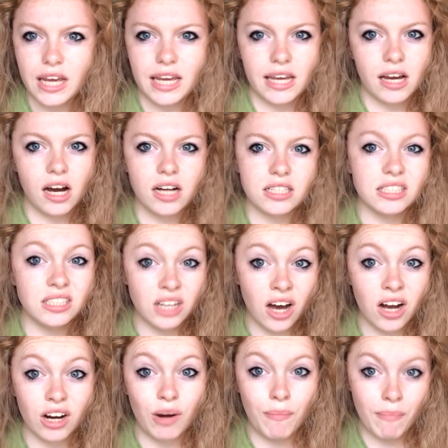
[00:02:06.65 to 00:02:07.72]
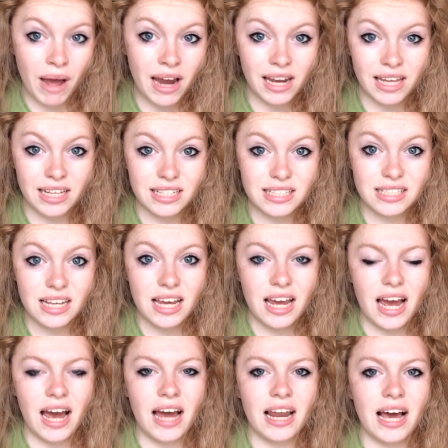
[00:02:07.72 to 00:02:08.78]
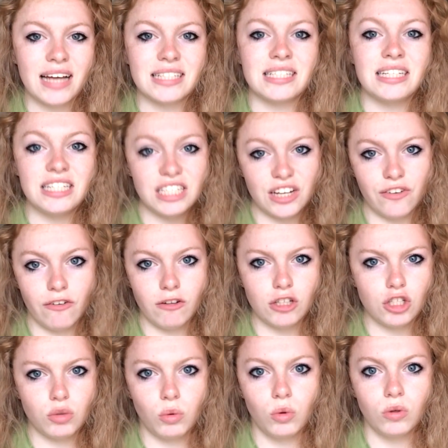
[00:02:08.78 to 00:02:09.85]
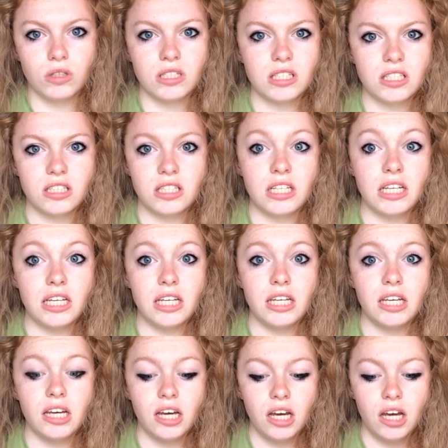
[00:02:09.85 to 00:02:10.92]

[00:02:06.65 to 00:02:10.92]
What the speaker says: he hides a darker malice and has an indifference towards to